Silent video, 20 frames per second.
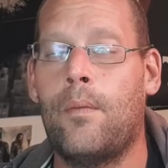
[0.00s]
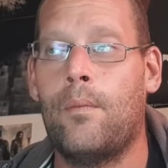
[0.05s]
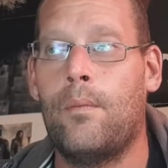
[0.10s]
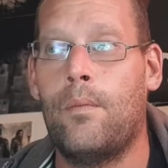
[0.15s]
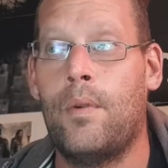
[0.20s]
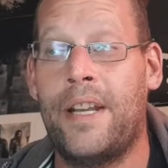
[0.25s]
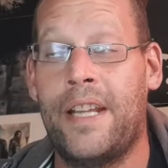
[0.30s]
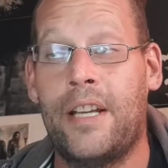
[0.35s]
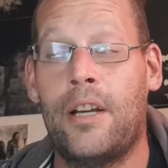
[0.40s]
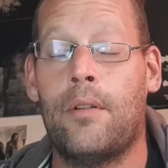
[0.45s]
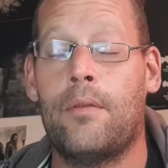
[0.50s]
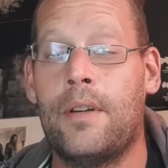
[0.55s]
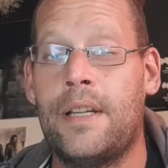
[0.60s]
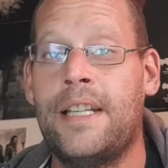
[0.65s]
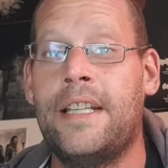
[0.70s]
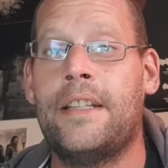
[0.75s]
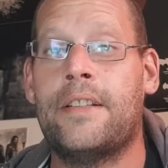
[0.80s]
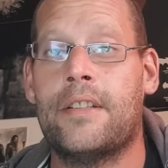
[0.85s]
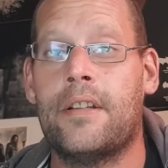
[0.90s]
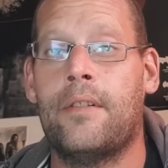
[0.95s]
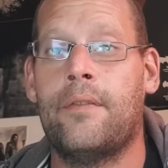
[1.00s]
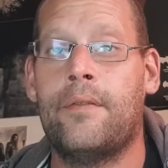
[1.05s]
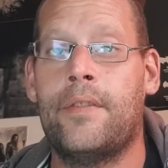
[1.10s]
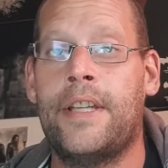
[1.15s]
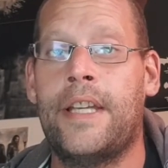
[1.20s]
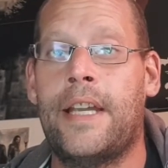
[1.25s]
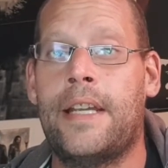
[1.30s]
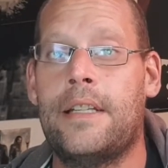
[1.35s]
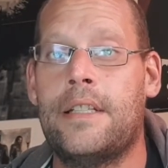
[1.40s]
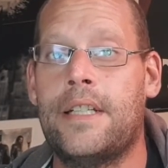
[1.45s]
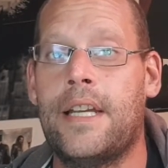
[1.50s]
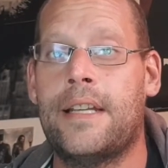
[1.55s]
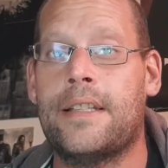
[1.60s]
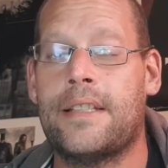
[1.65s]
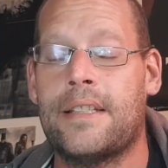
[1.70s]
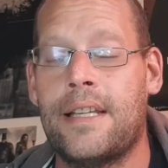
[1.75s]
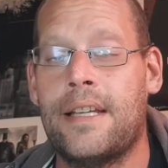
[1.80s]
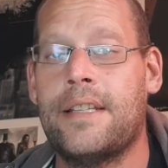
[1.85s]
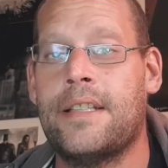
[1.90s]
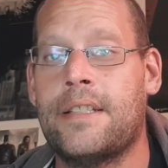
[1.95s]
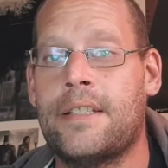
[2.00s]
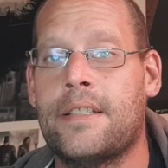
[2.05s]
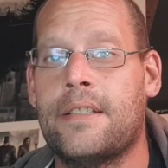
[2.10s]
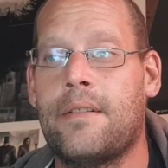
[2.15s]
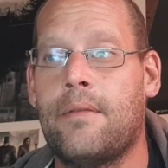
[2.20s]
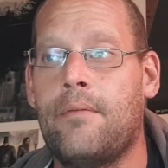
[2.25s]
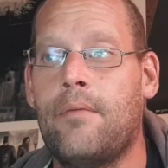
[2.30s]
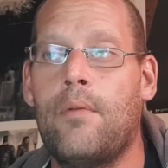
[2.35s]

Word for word: when it got released on VHS that is